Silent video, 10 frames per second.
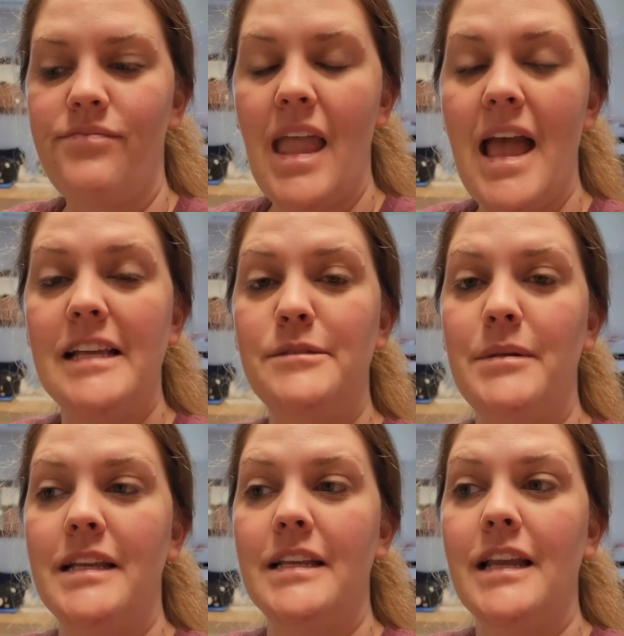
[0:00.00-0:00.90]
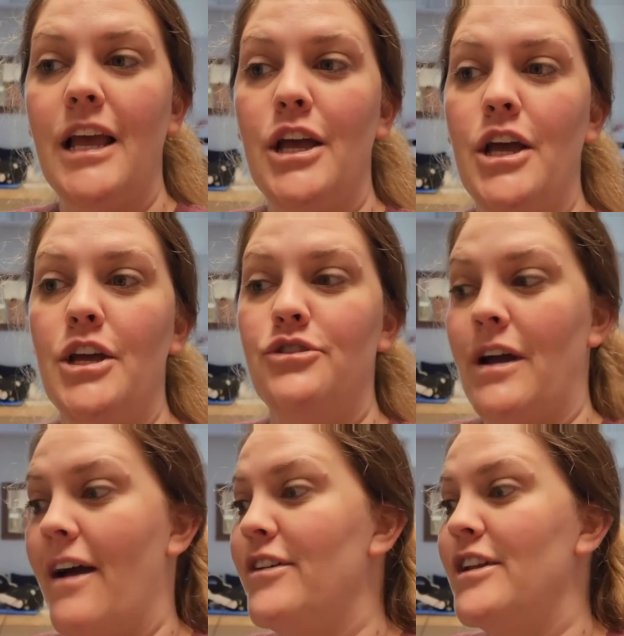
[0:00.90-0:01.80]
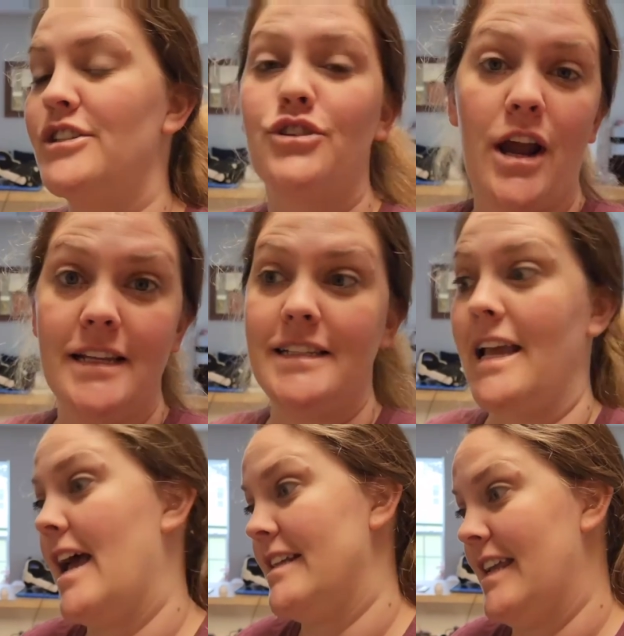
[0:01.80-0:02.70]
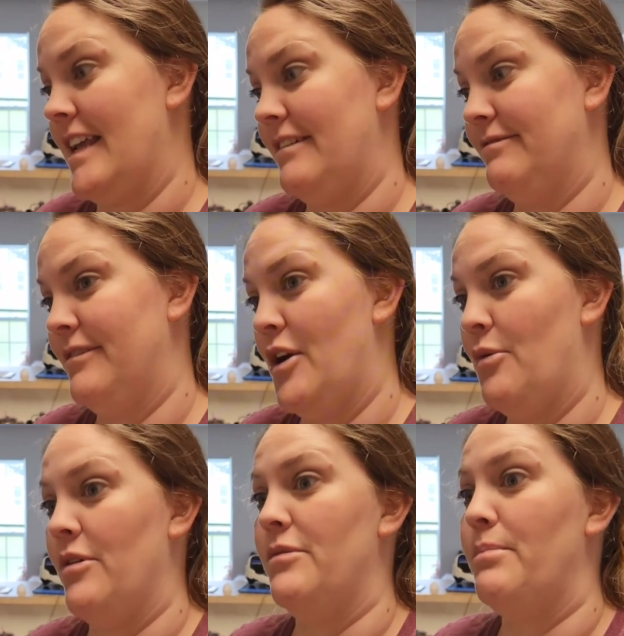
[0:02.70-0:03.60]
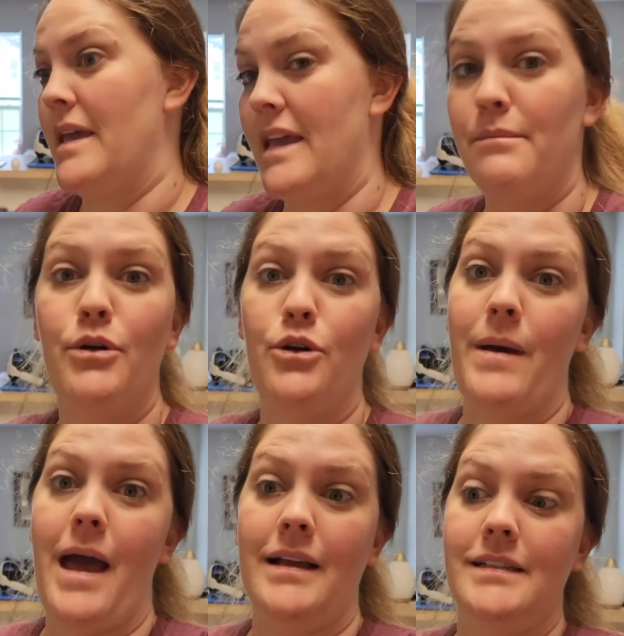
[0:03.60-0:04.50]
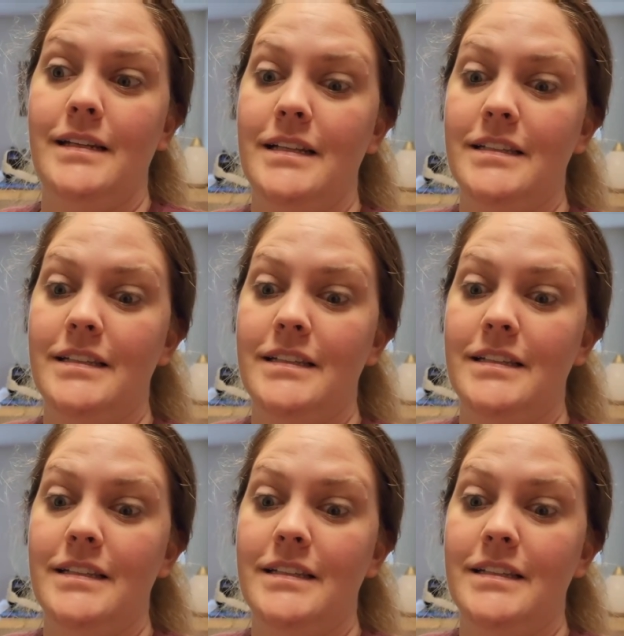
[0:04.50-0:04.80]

Has been driving us crazy, hasn't he? With pee and poop accidents.